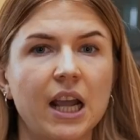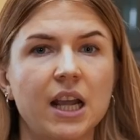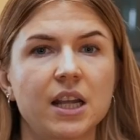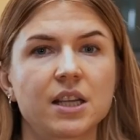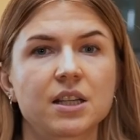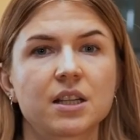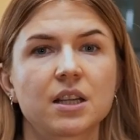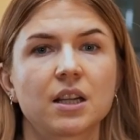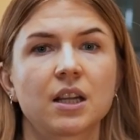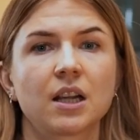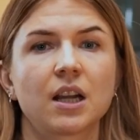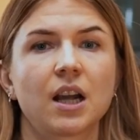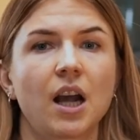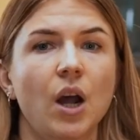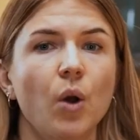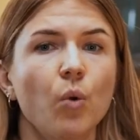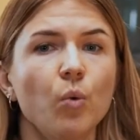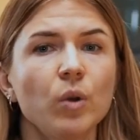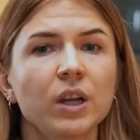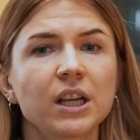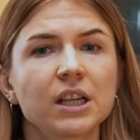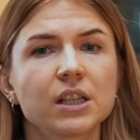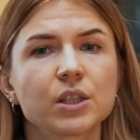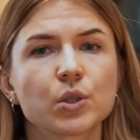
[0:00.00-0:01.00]
and how
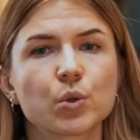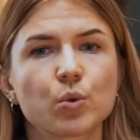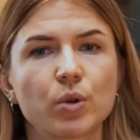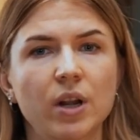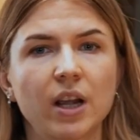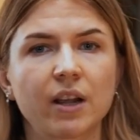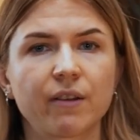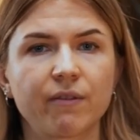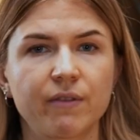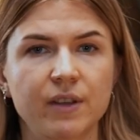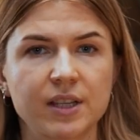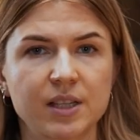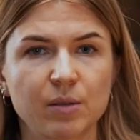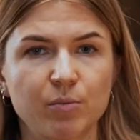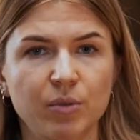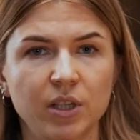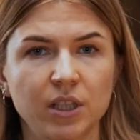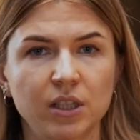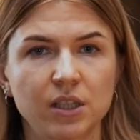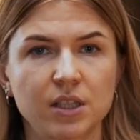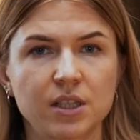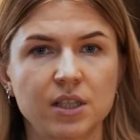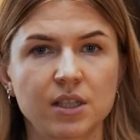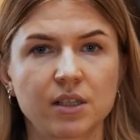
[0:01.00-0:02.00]
we can track
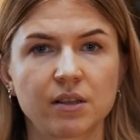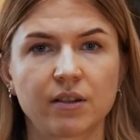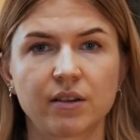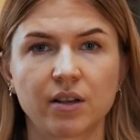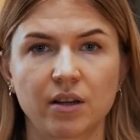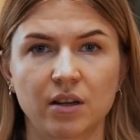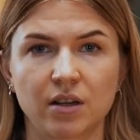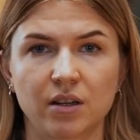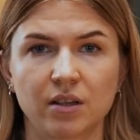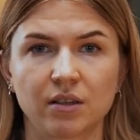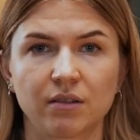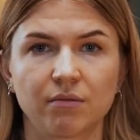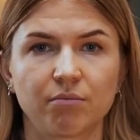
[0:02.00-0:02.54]
visibility there